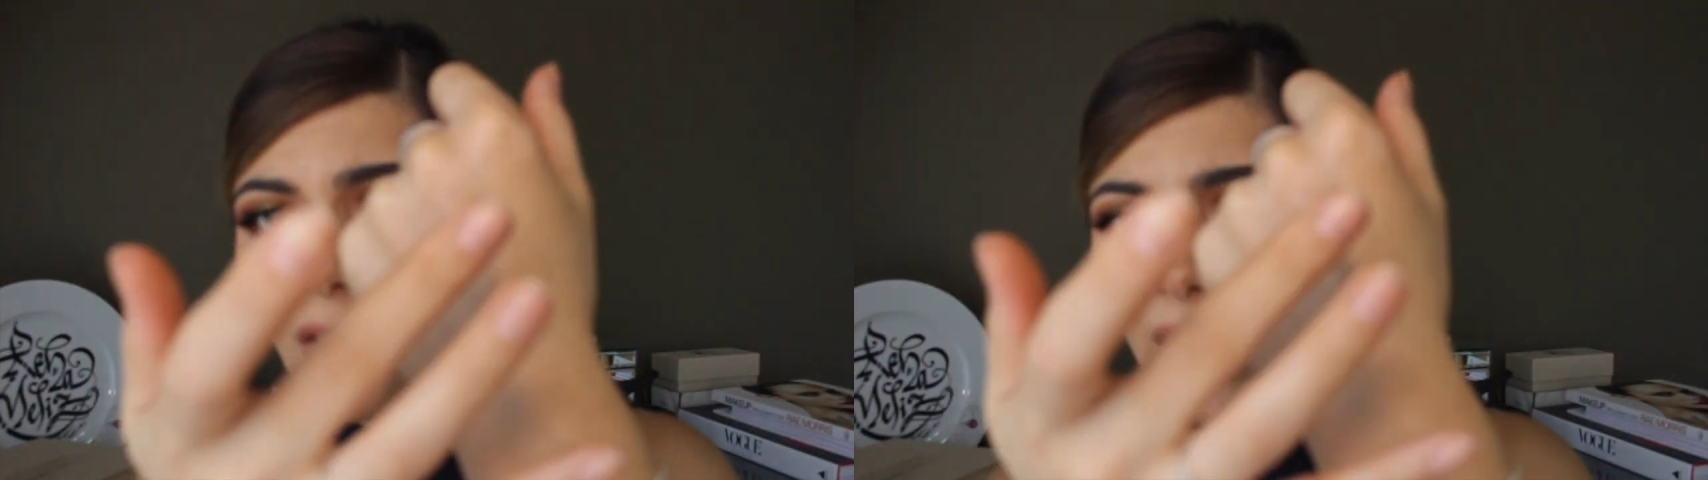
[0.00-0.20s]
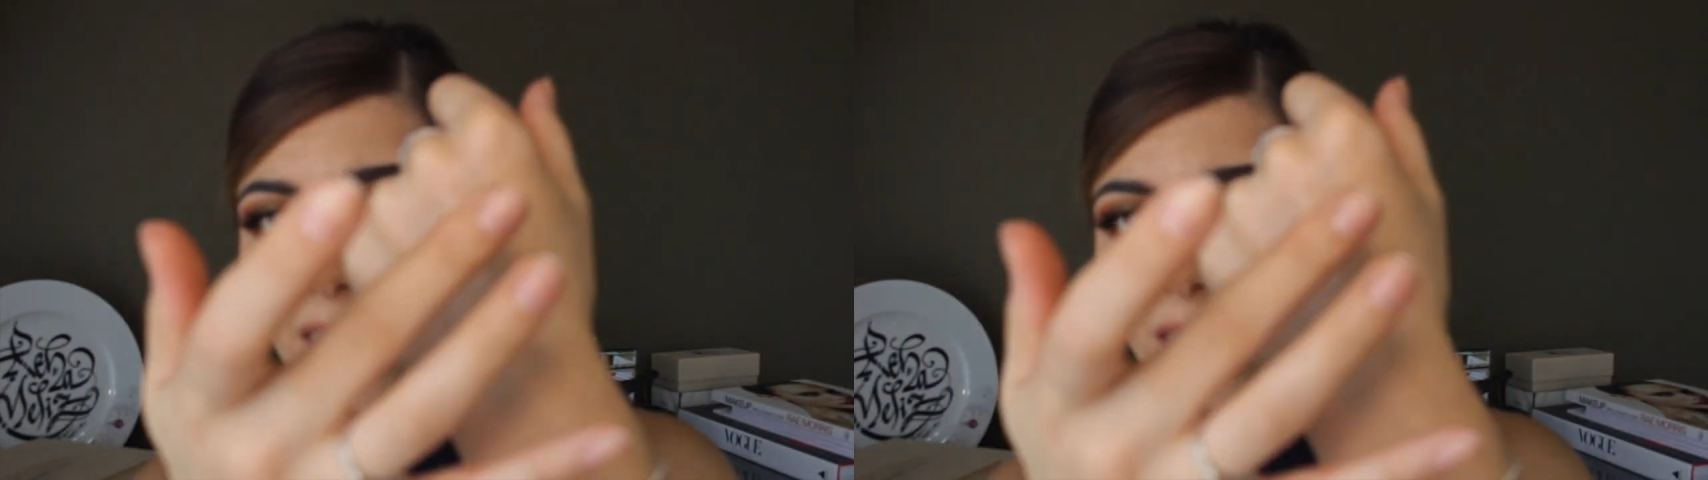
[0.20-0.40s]

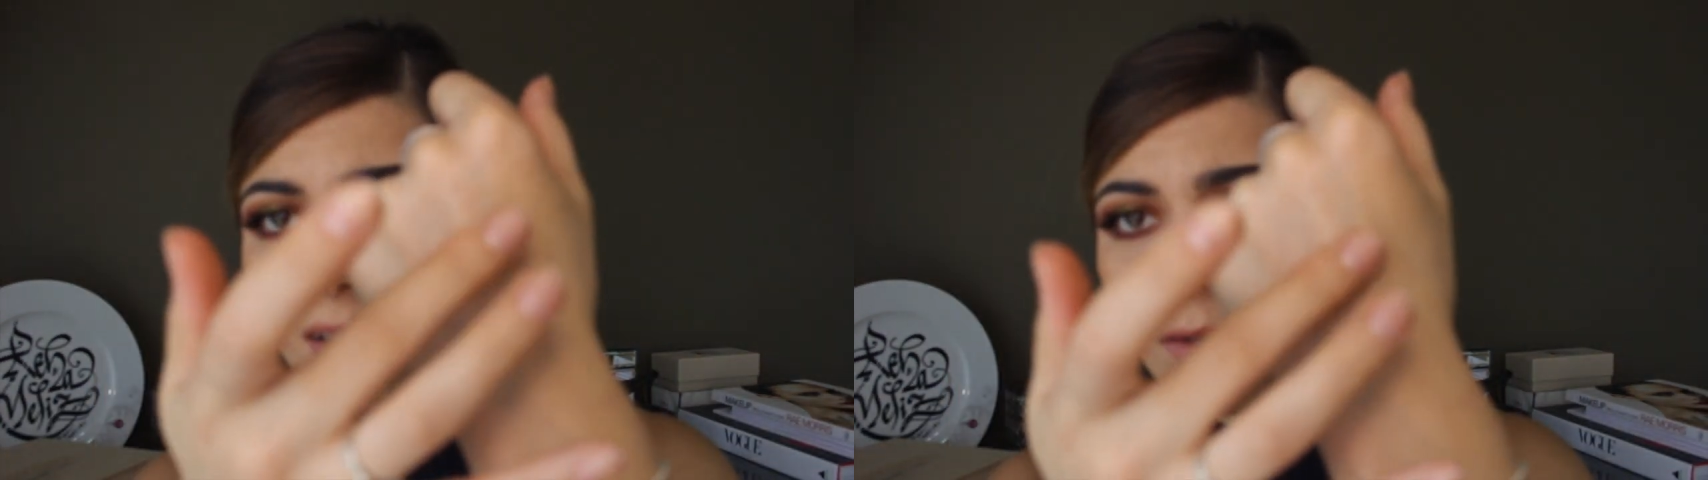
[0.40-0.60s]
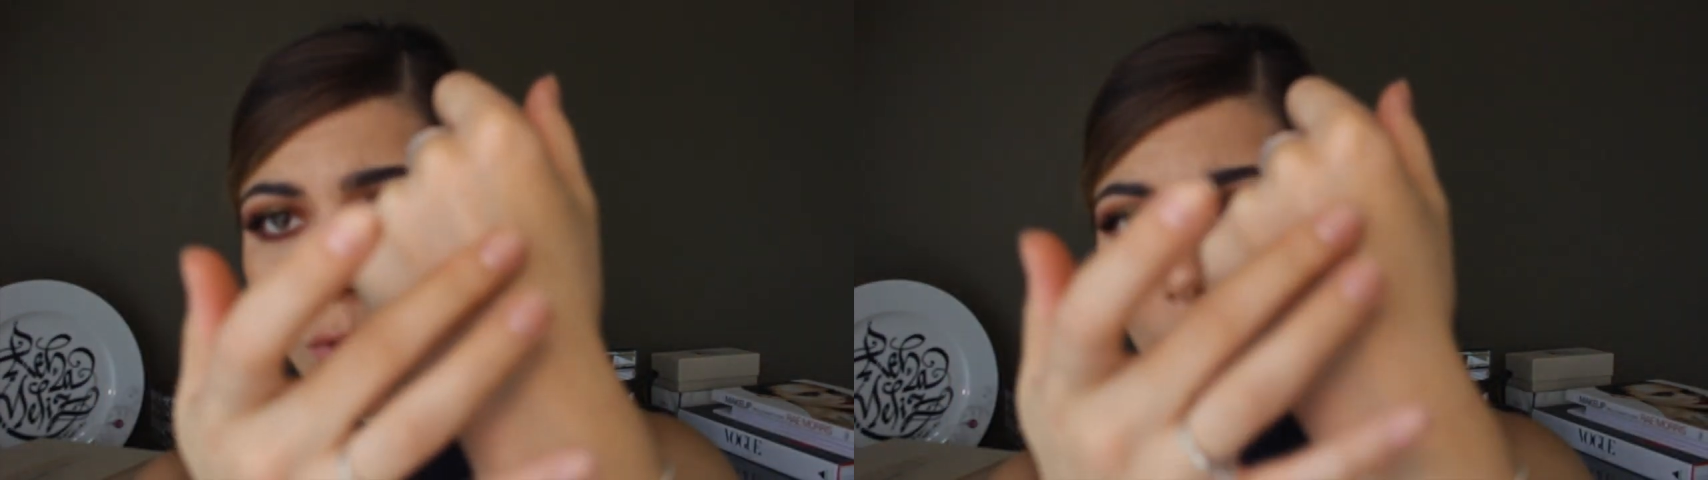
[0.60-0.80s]
it
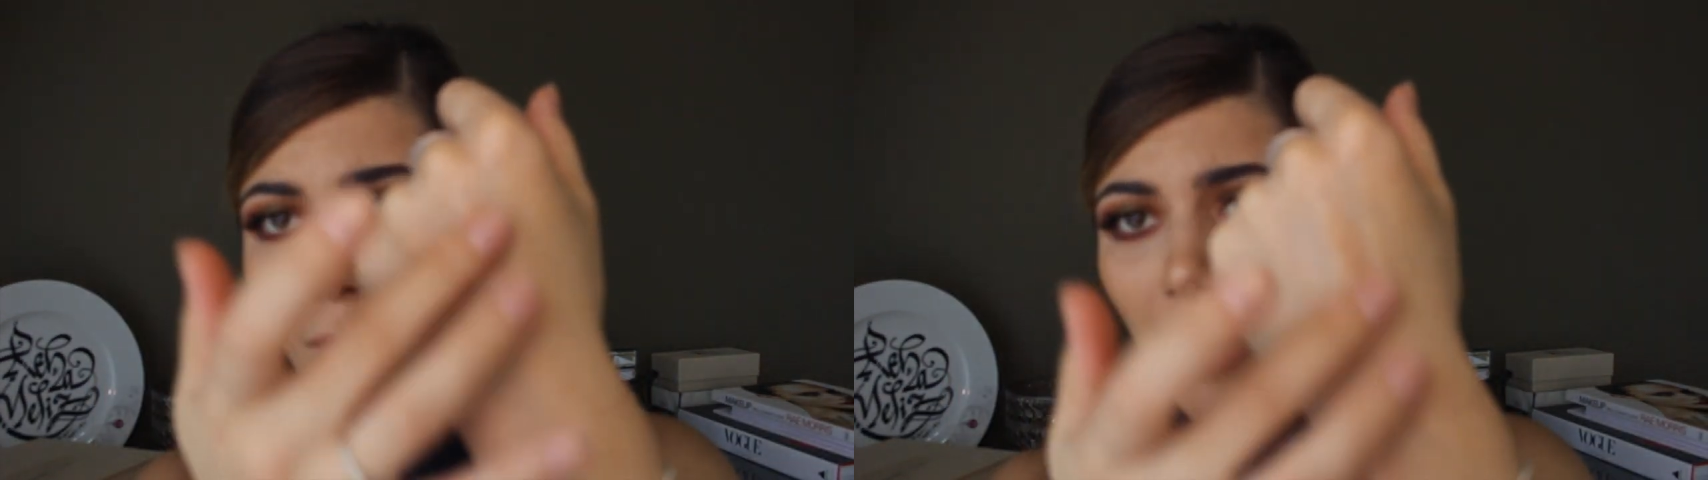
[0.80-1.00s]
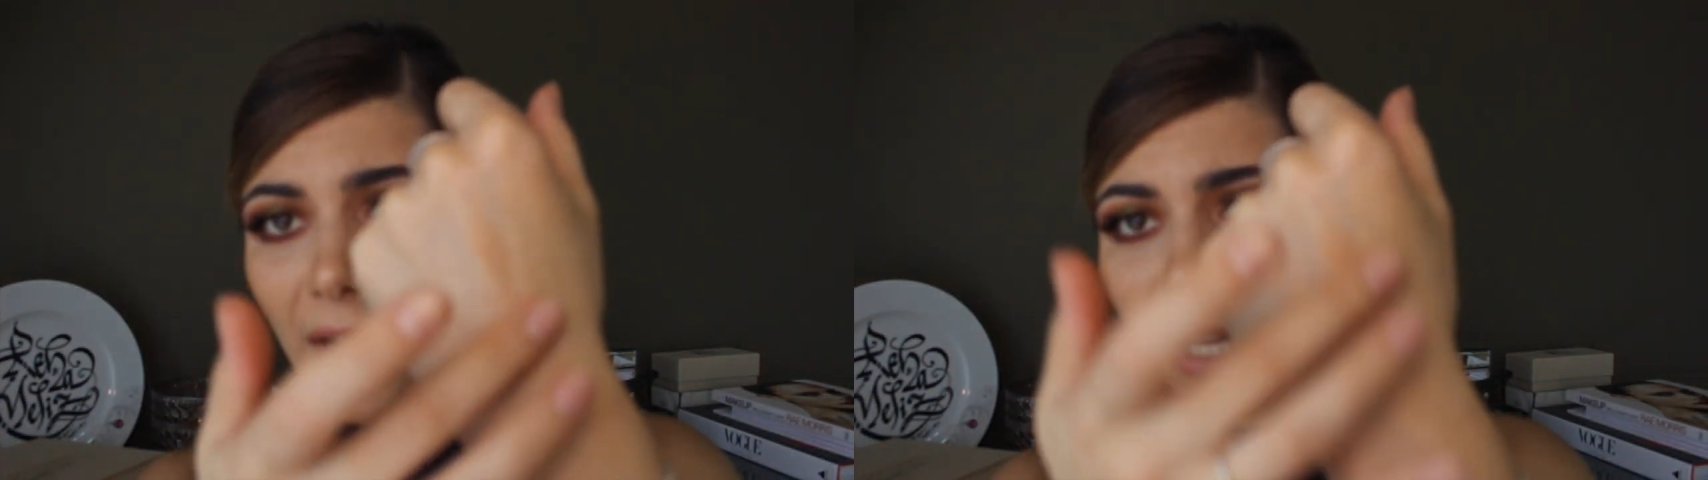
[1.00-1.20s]
doesn't look
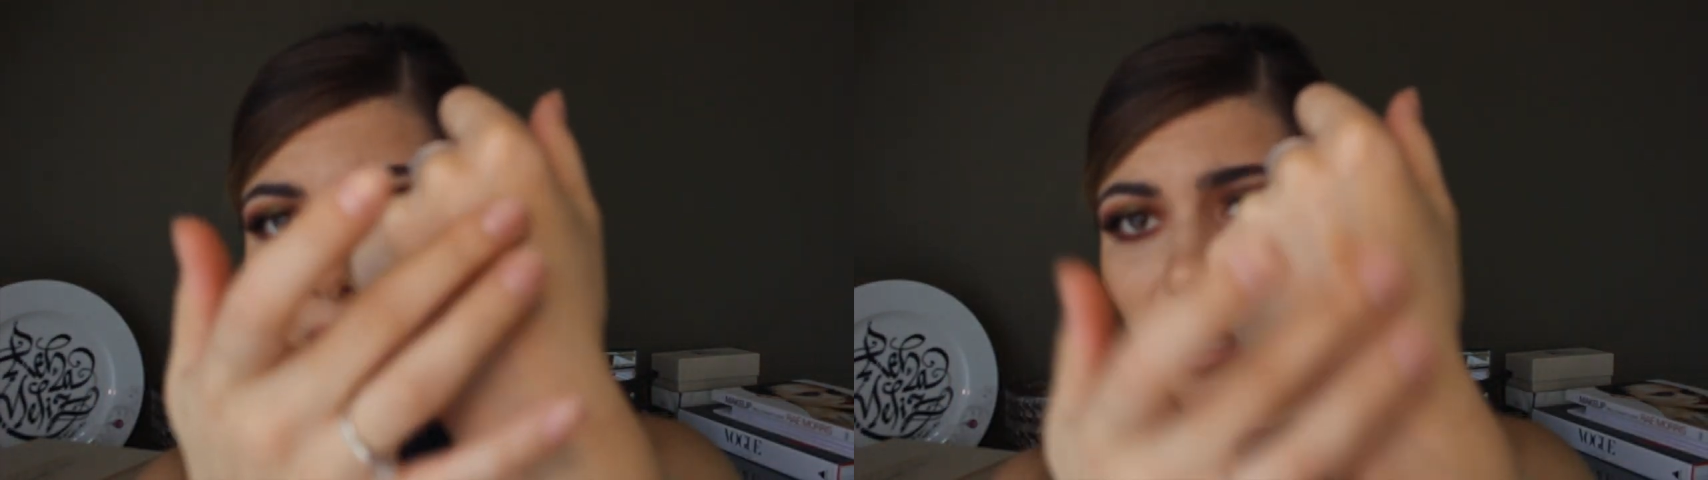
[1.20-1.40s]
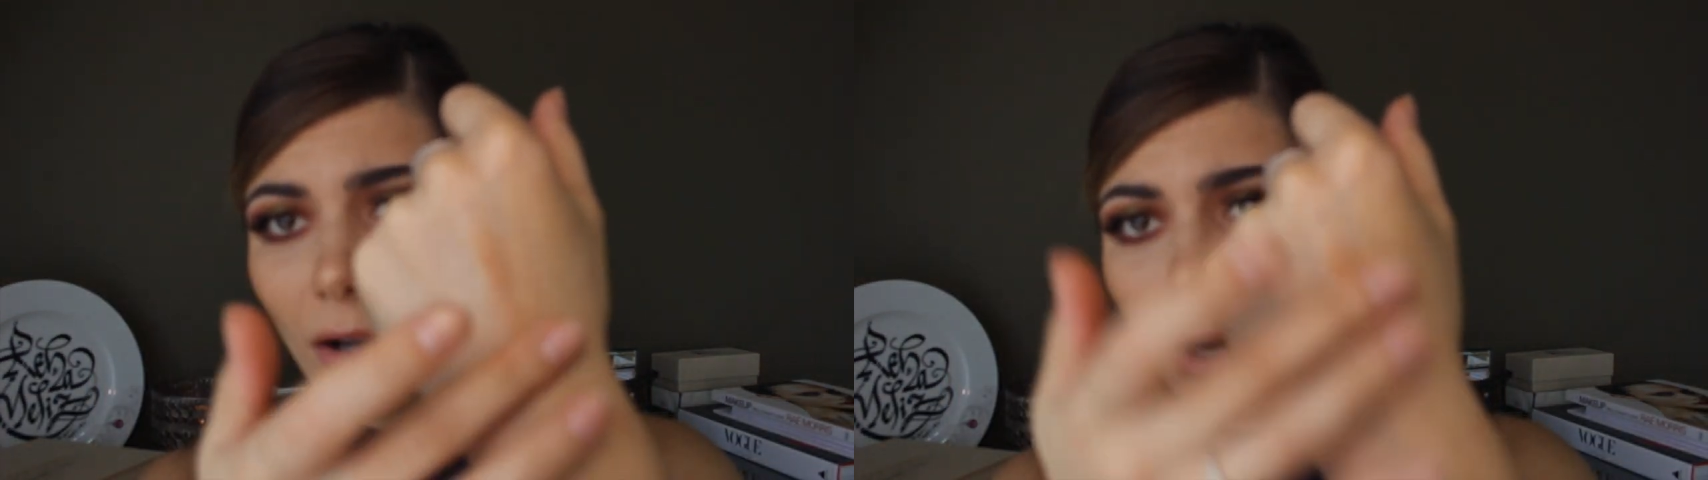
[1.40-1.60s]
muddy